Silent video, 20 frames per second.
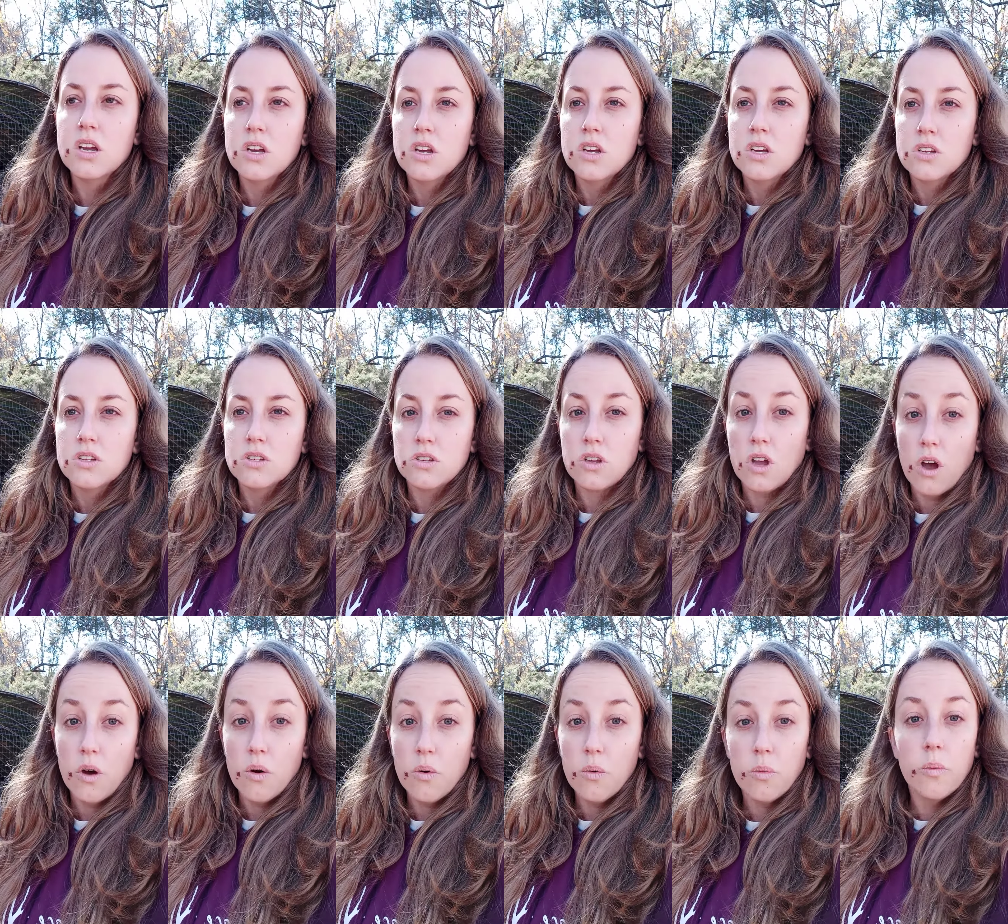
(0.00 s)

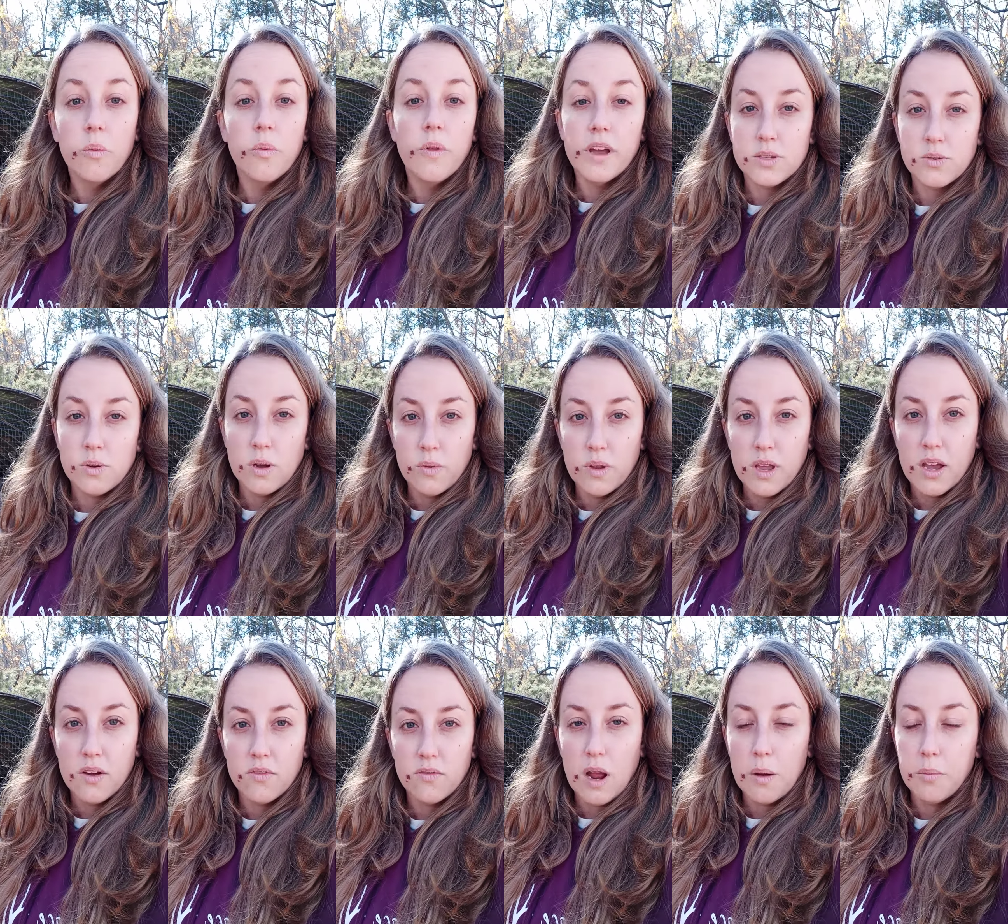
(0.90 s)
So that's why we
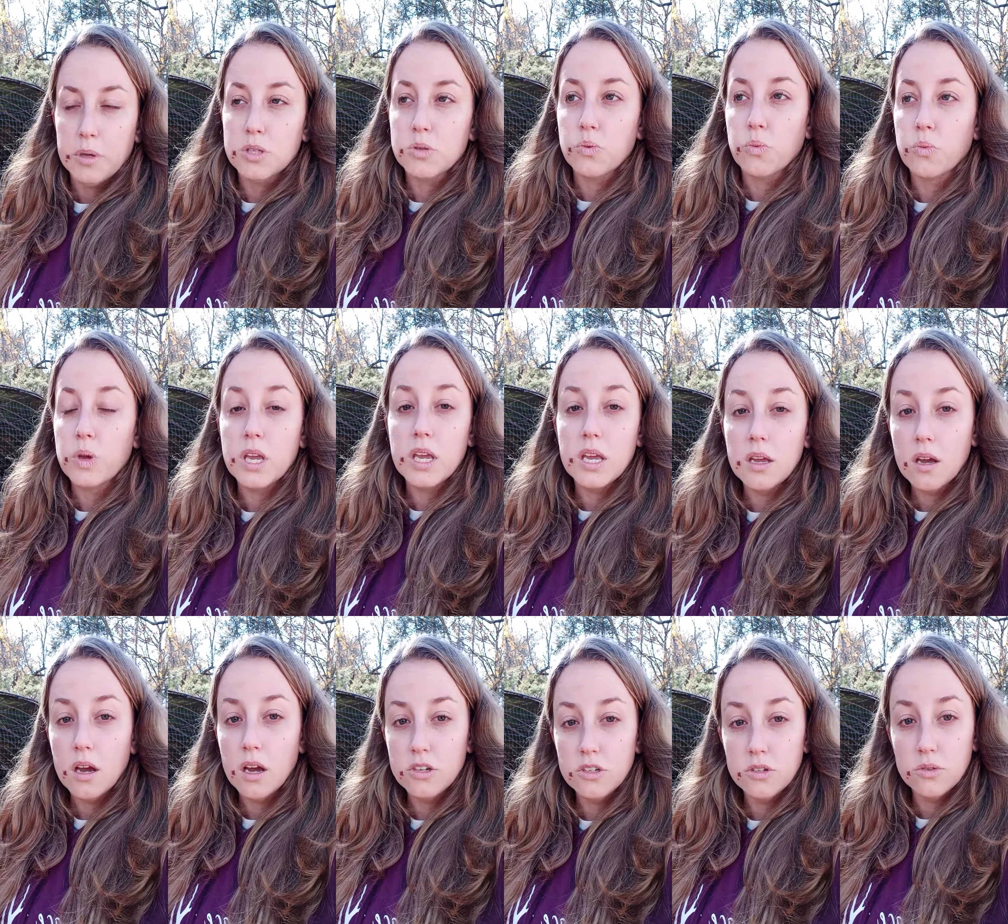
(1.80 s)
have rabbits. We
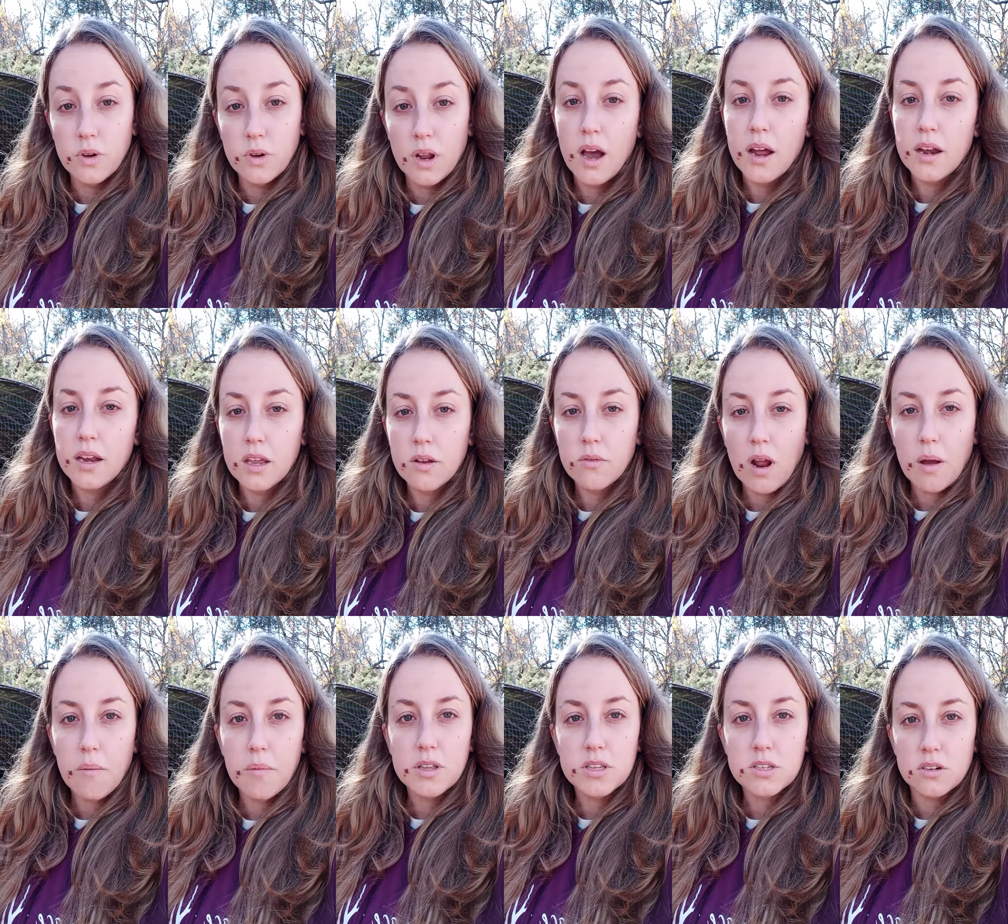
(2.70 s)
do not eat
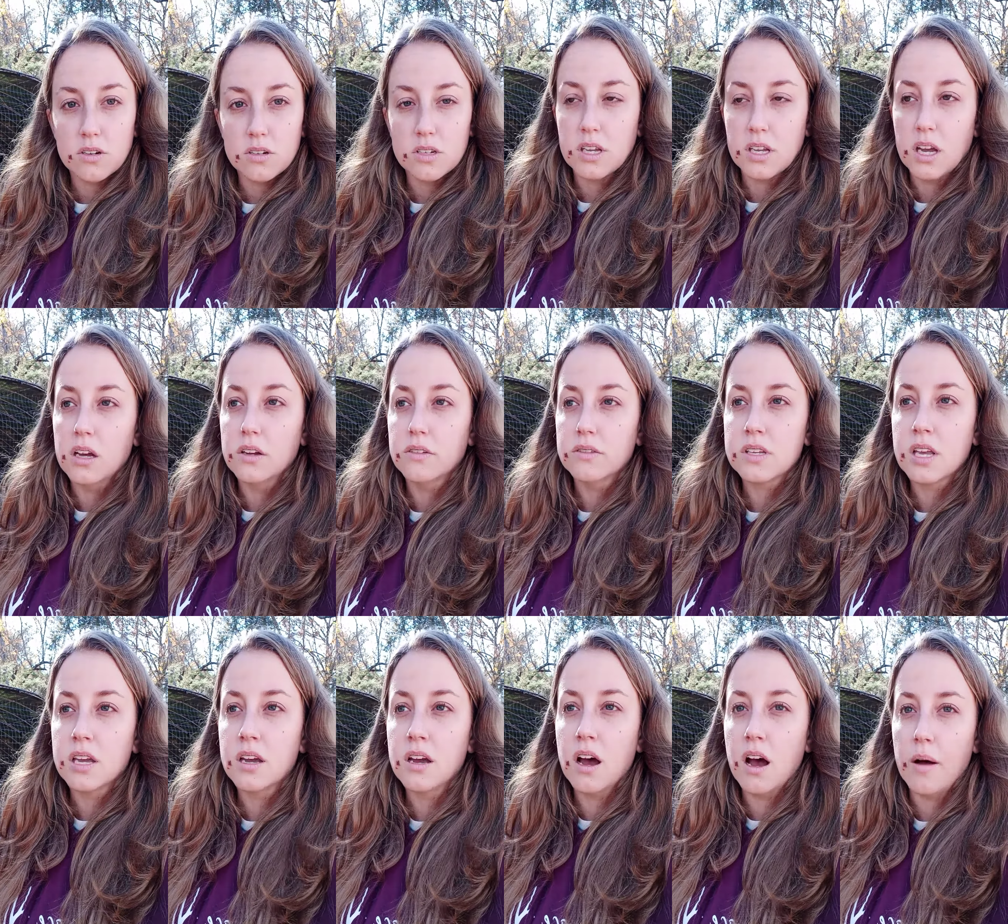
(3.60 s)
rabbits ourselves,
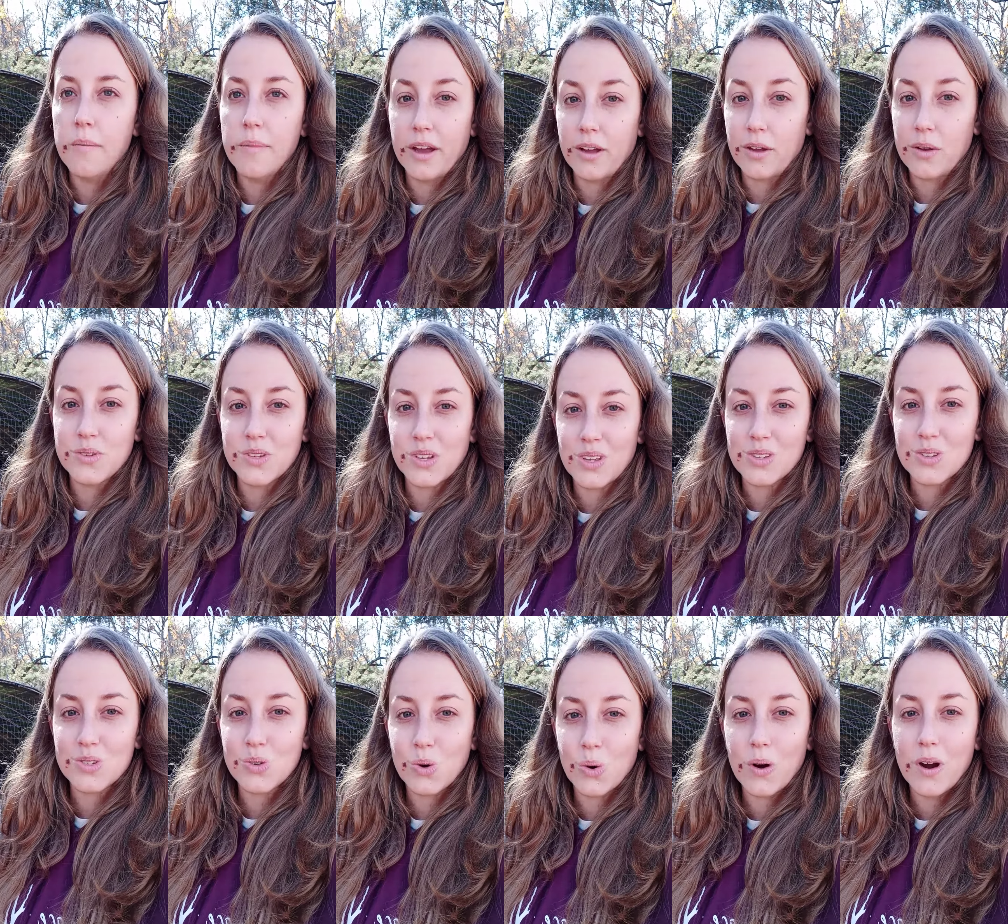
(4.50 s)
um, that goes against
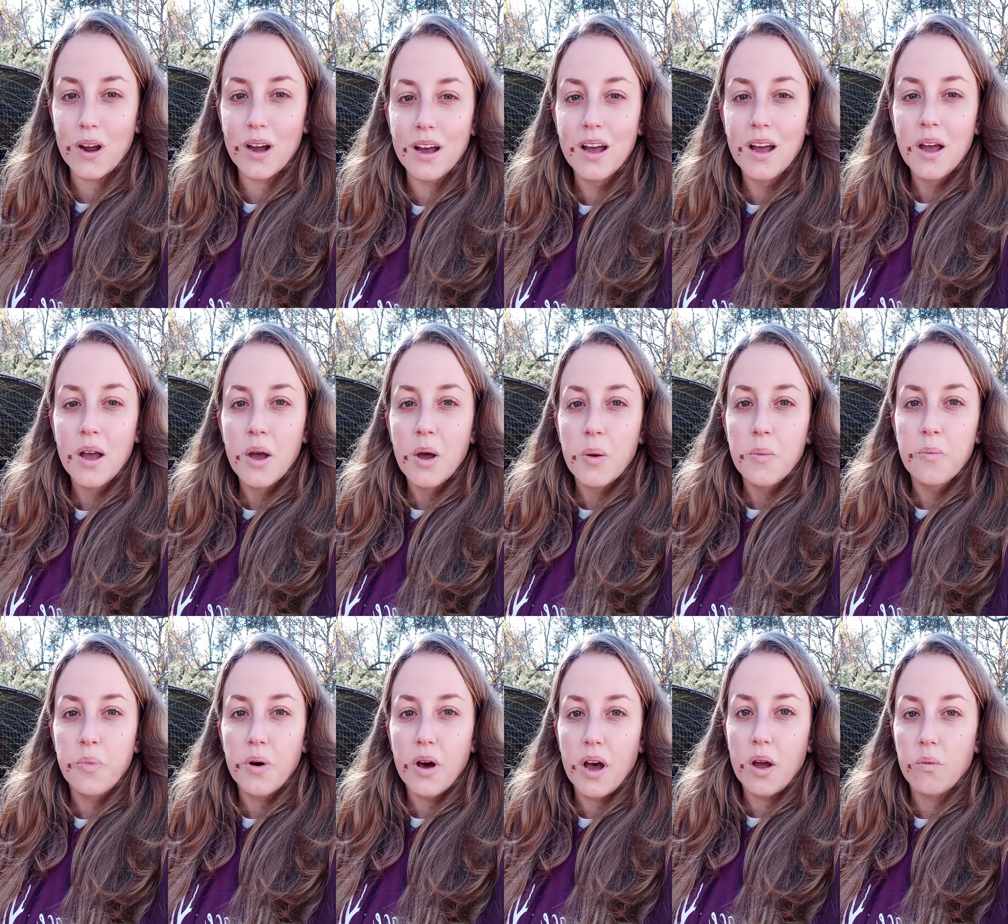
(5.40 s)
Torah,
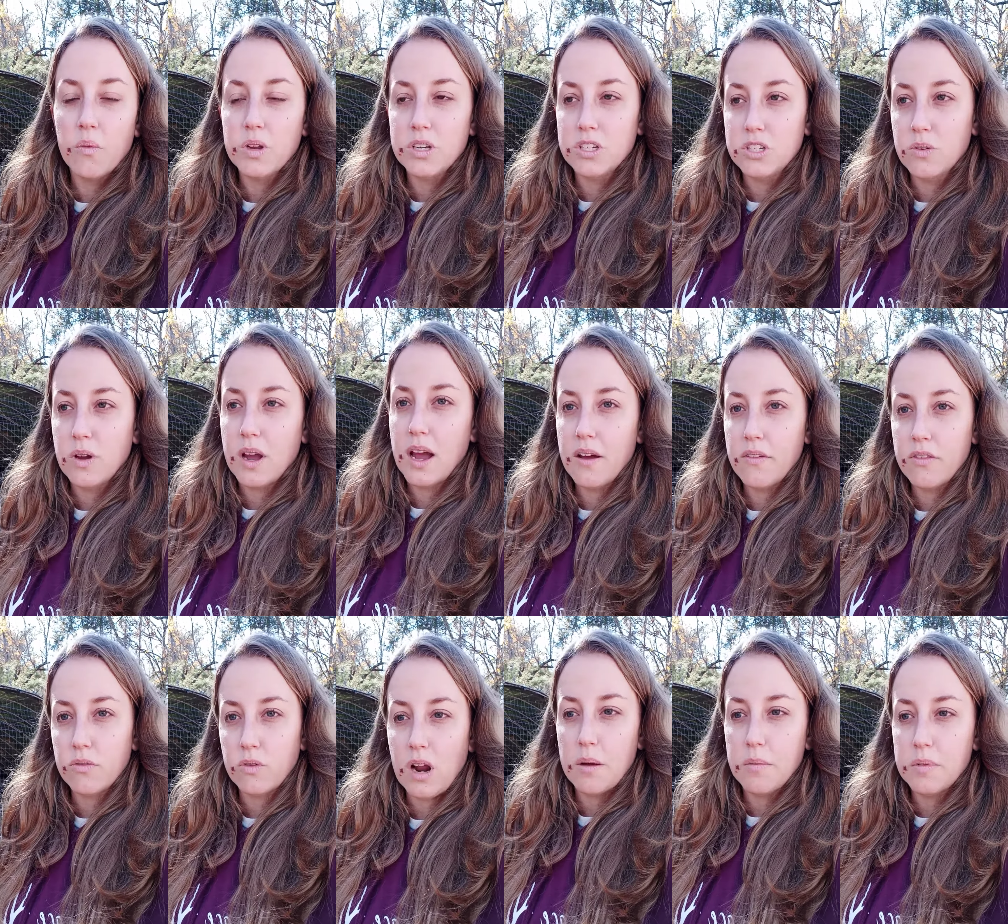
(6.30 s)
but we do have the
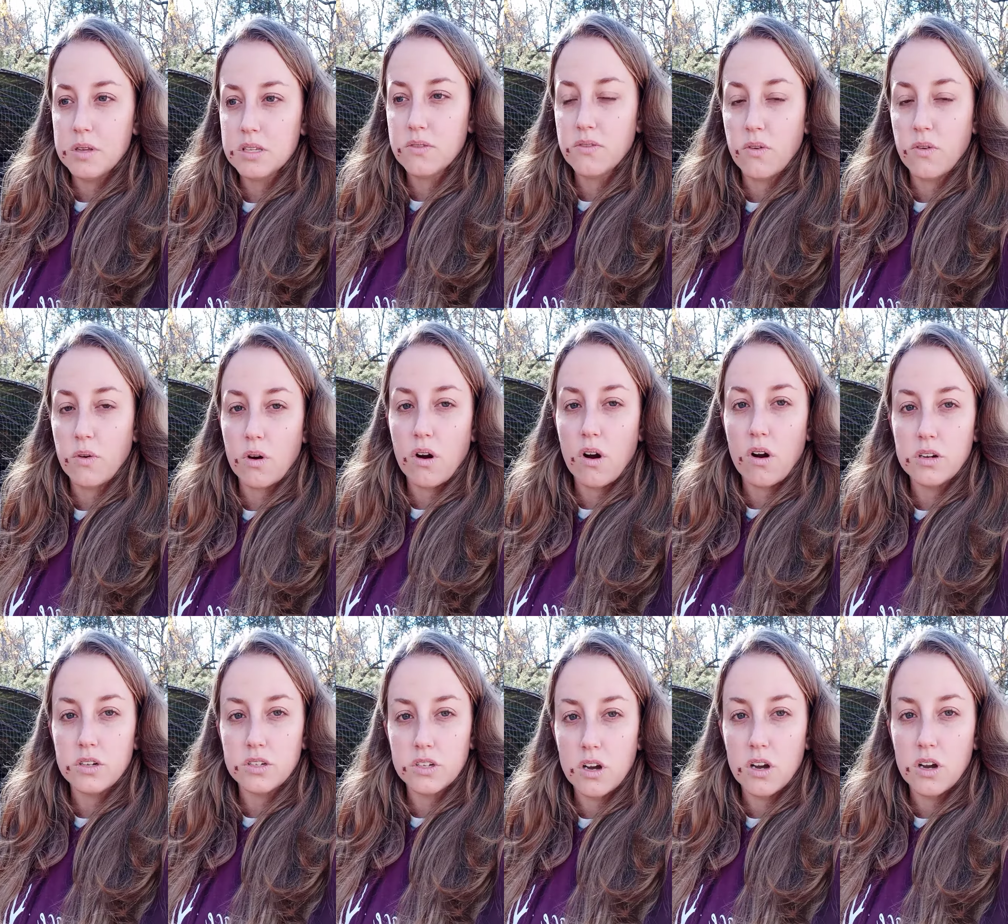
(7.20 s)
rabbits for our
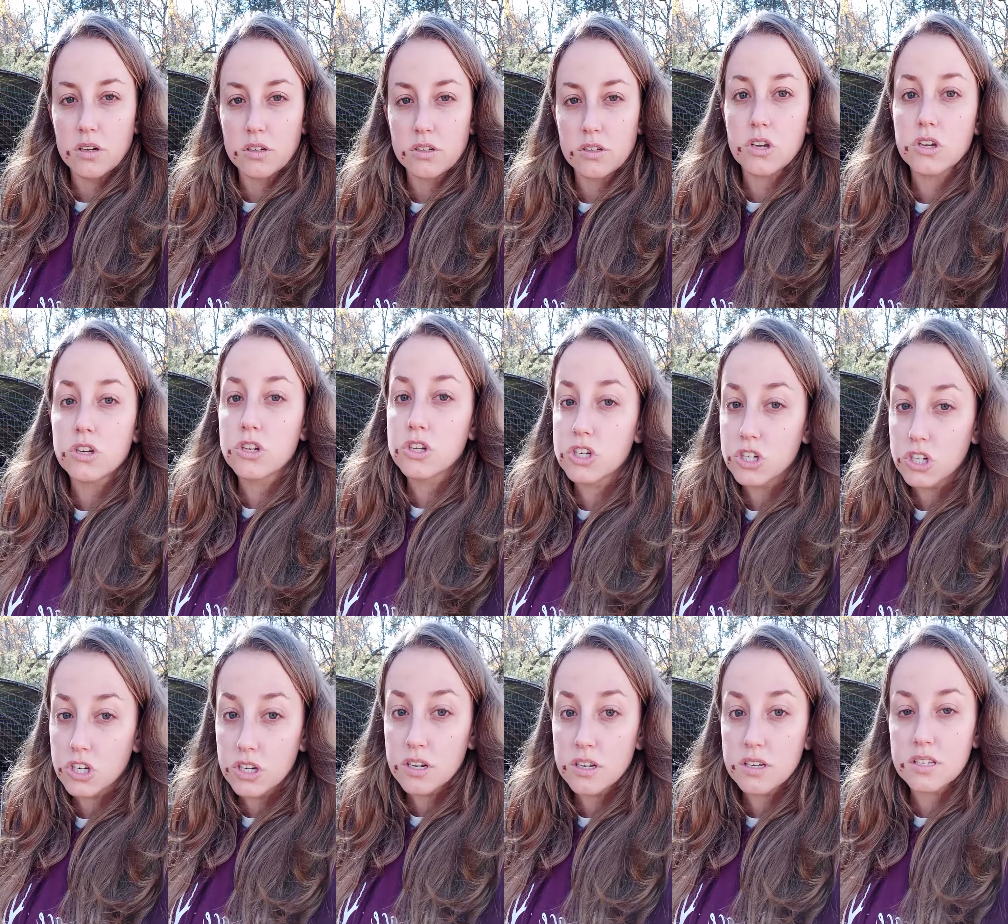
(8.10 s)
dogs
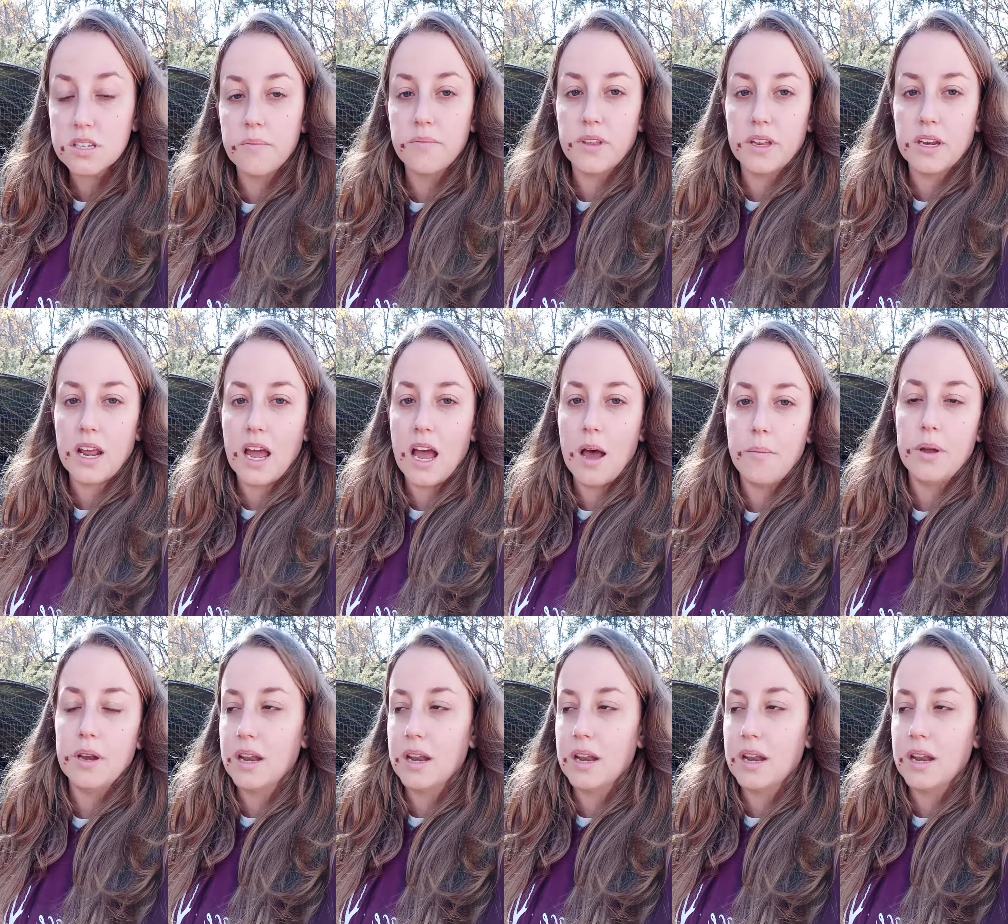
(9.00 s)
should something happen.